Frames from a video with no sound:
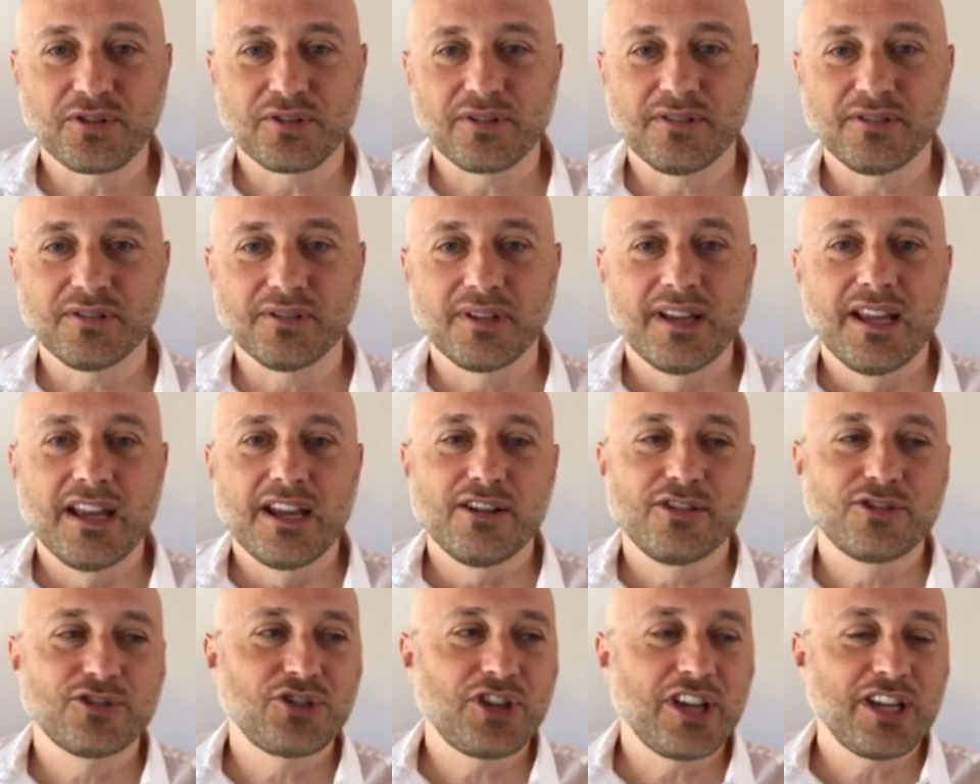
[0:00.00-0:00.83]

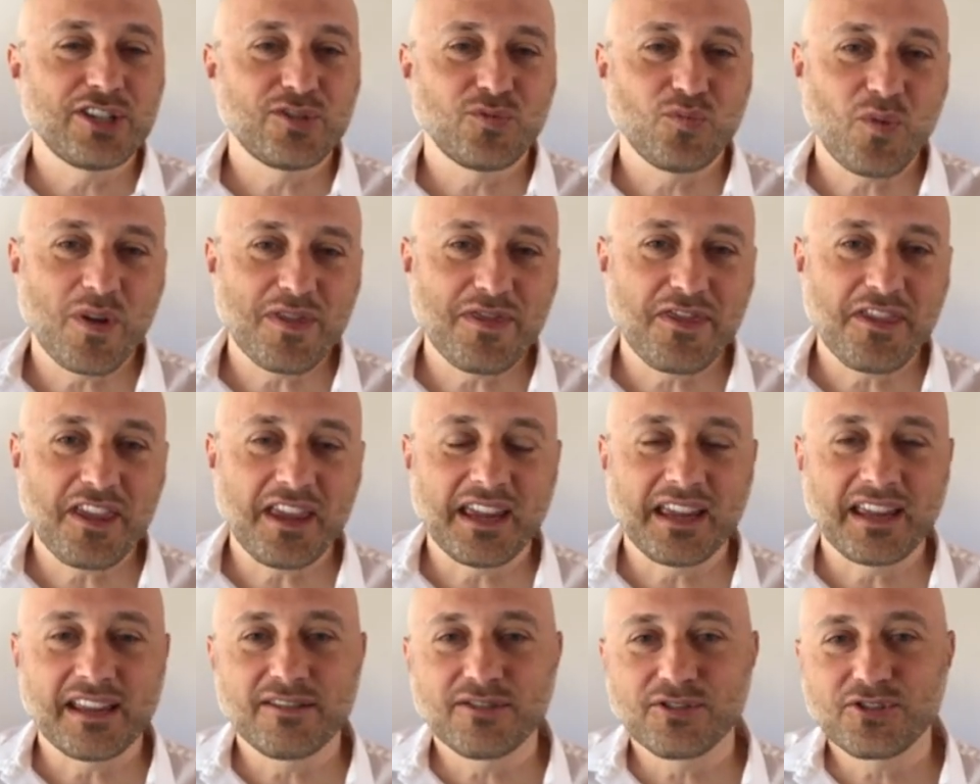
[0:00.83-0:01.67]
It'll chase one
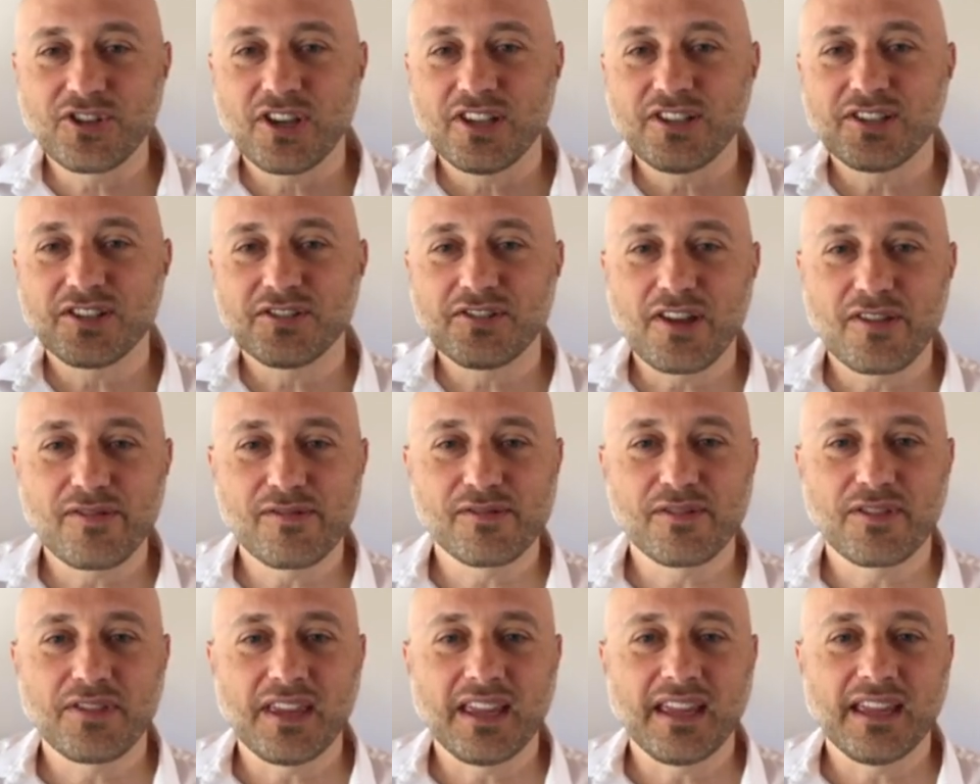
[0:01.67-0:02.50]
thing, and it'll chase another
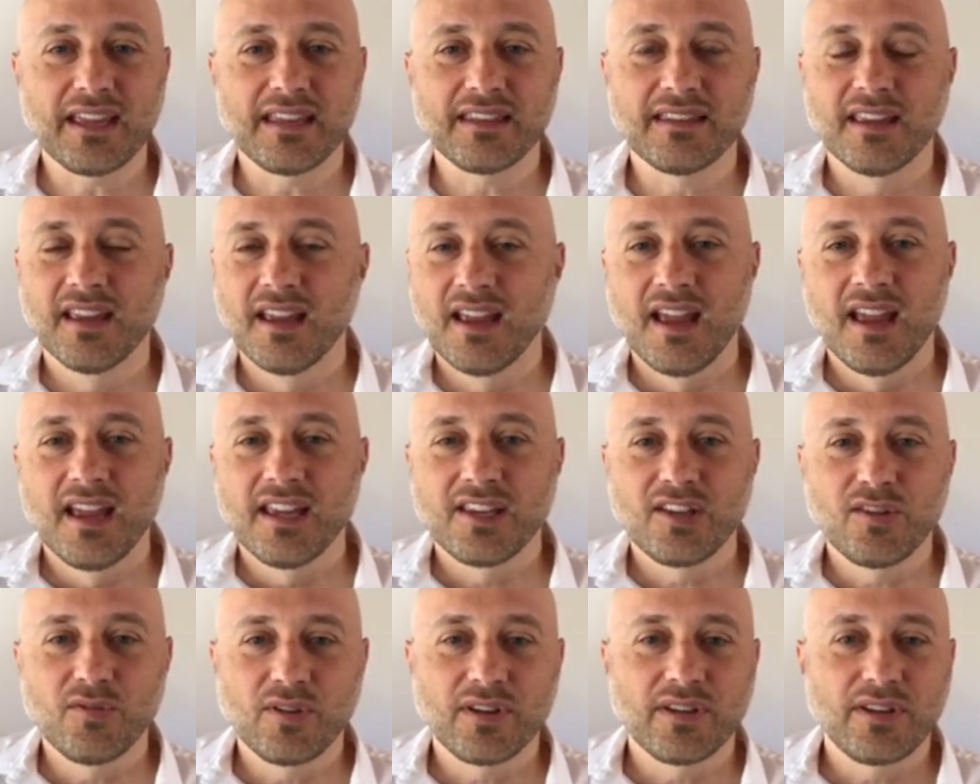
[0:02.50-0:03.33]
thing, and
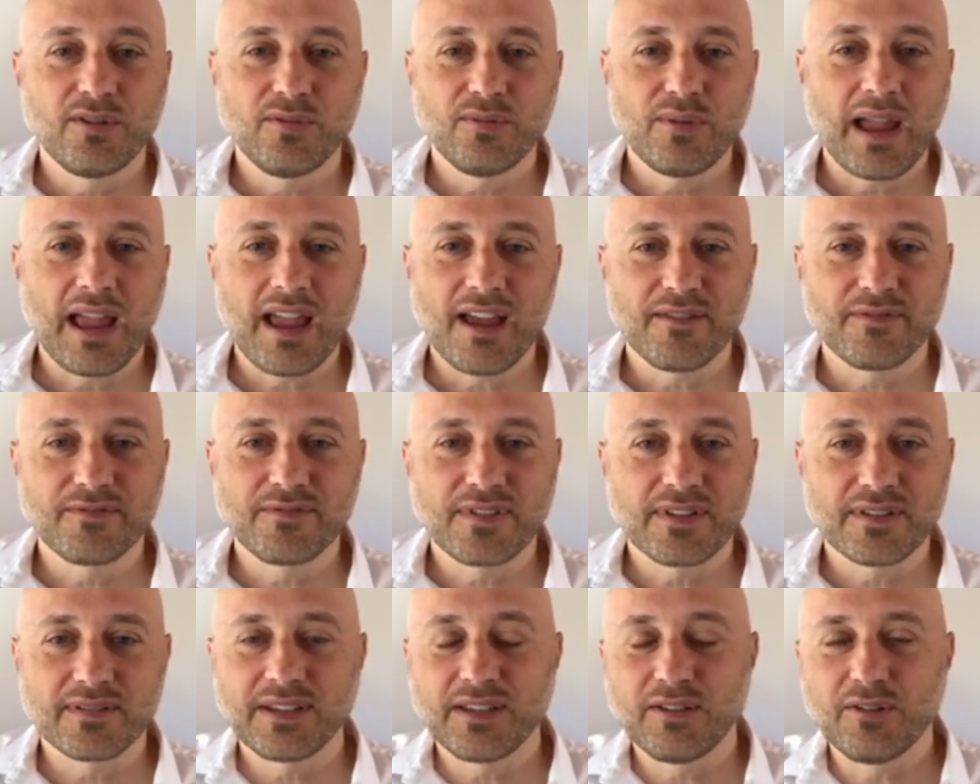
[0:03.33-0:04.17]
you have
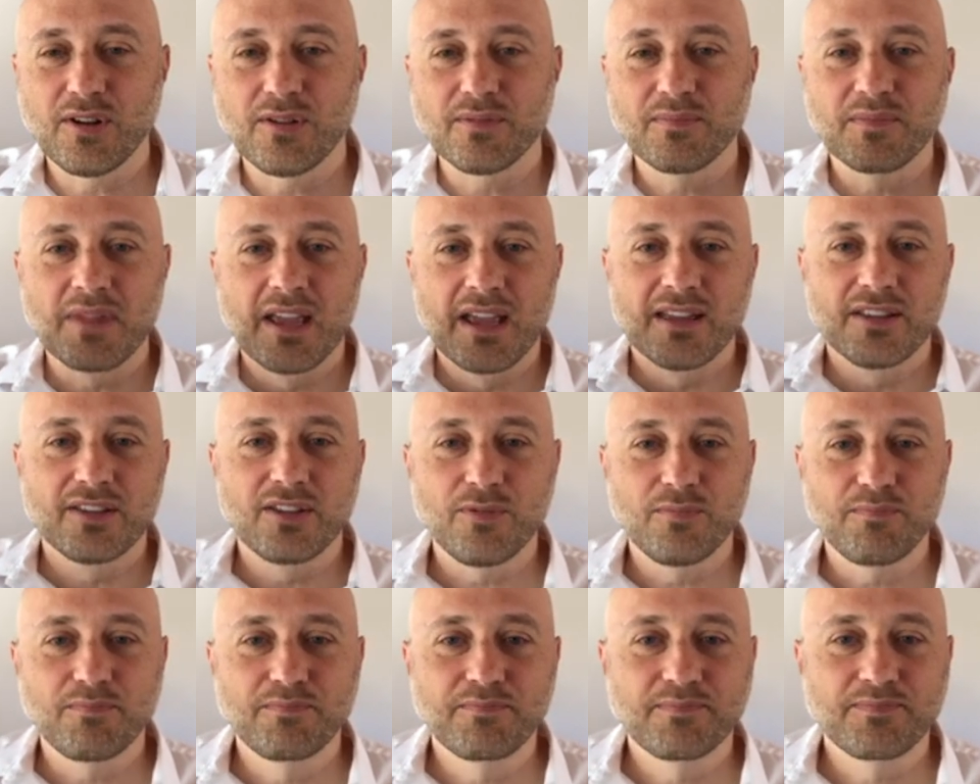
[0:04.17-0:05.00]

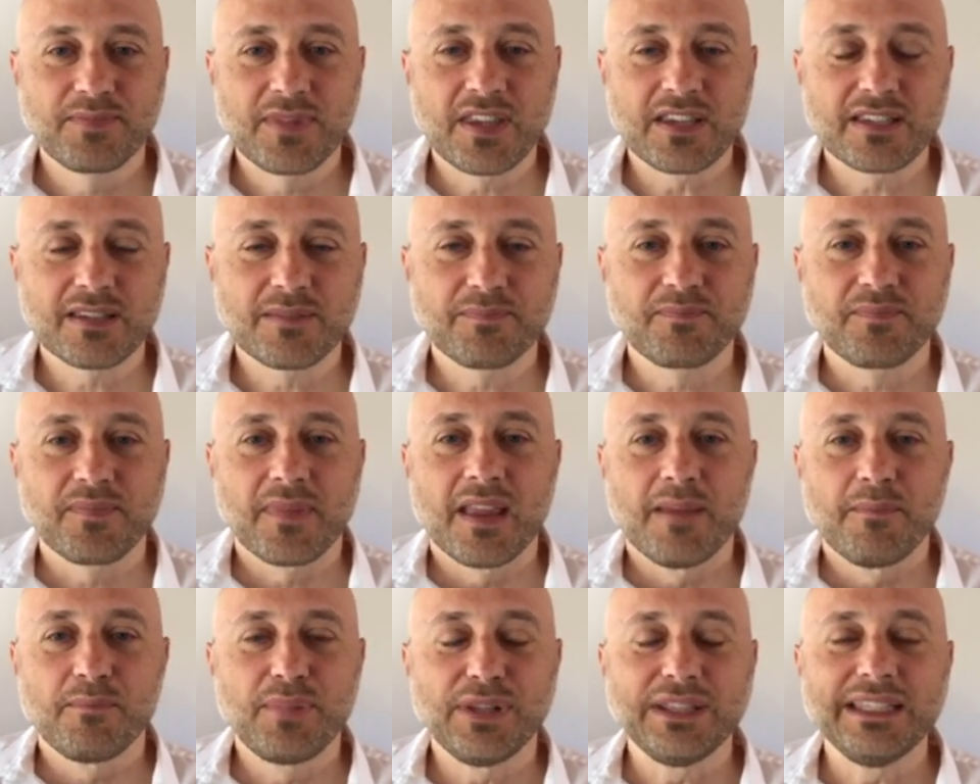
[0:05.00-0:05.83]
this
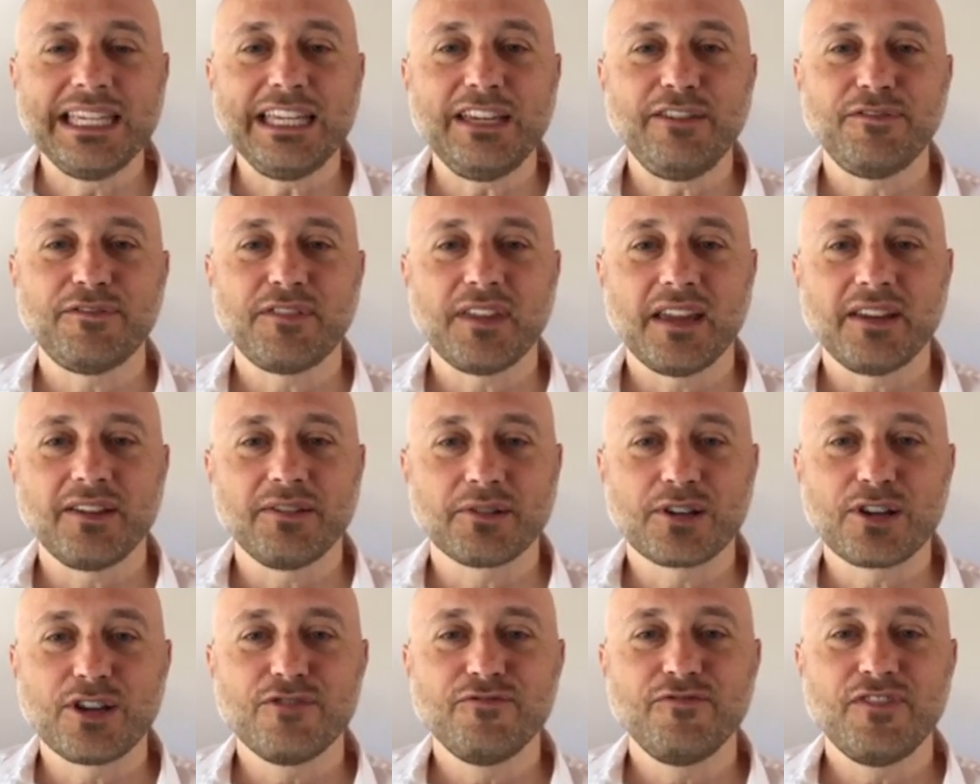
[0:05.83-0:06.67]
belief that you're
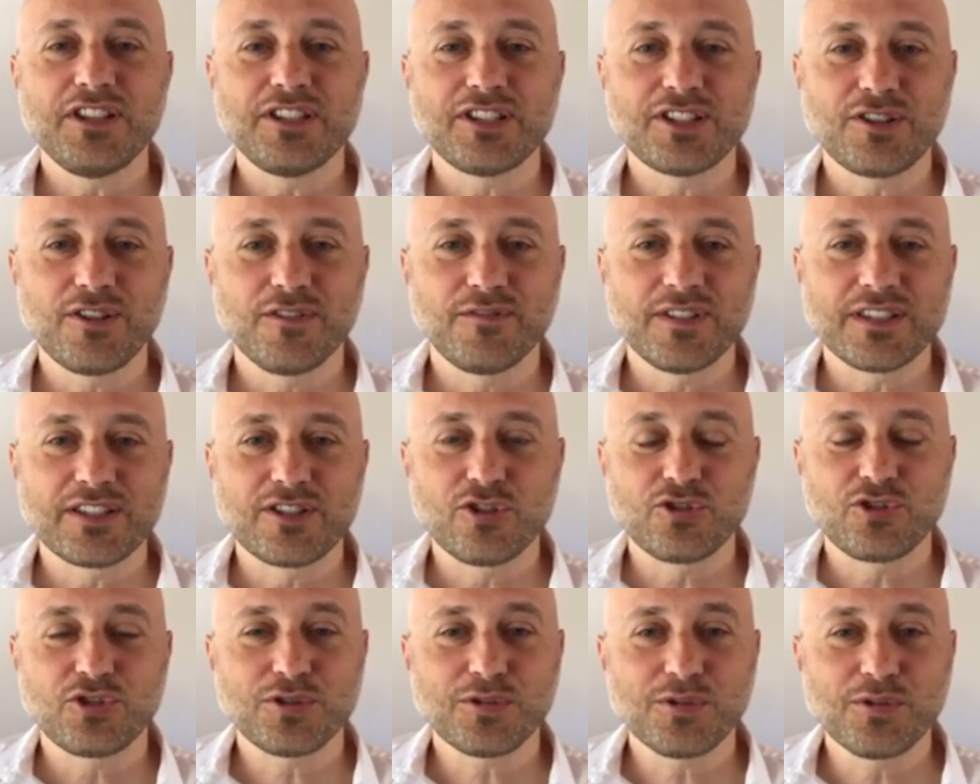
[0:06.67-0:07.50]
convinced of is the
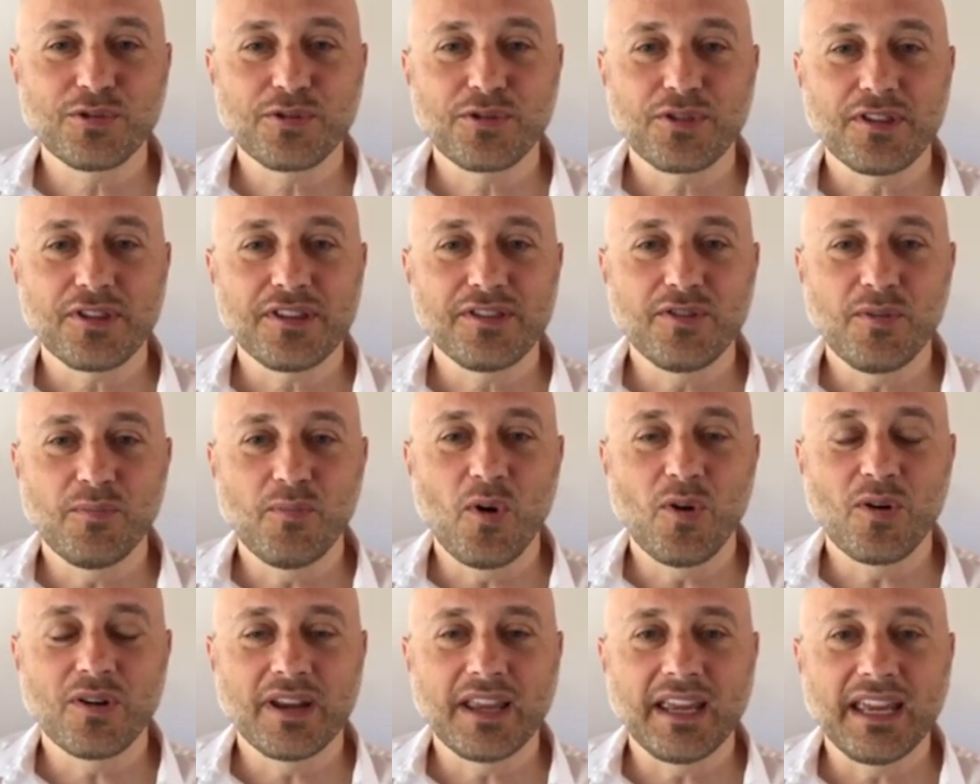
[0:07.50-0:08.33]
truth in the
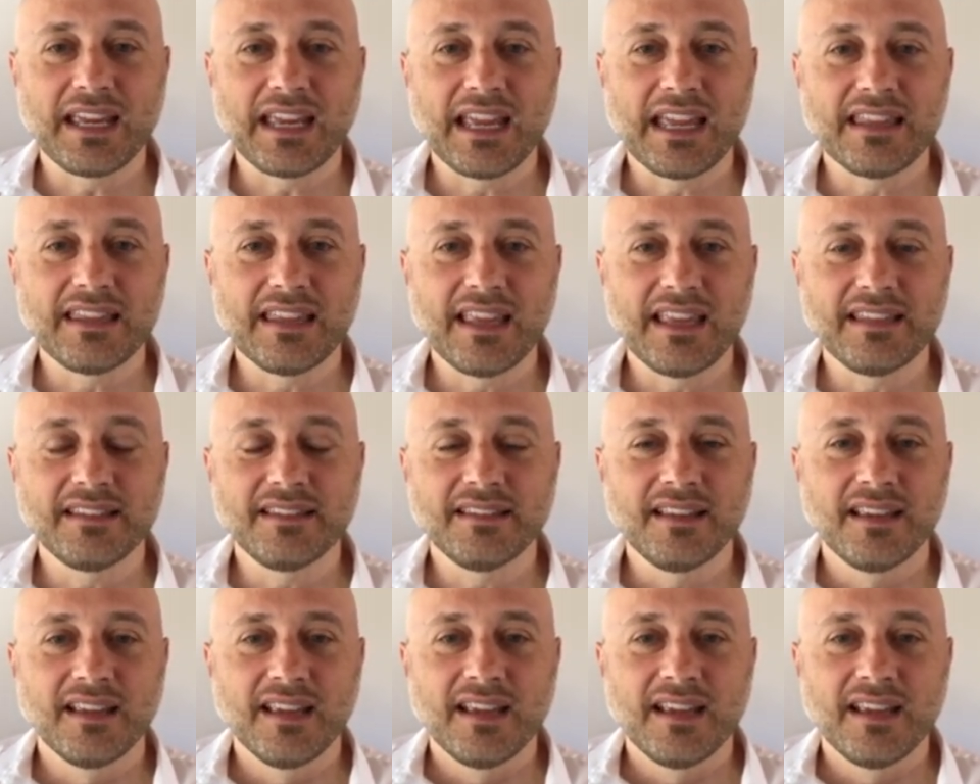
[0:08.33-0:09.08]
morning, and then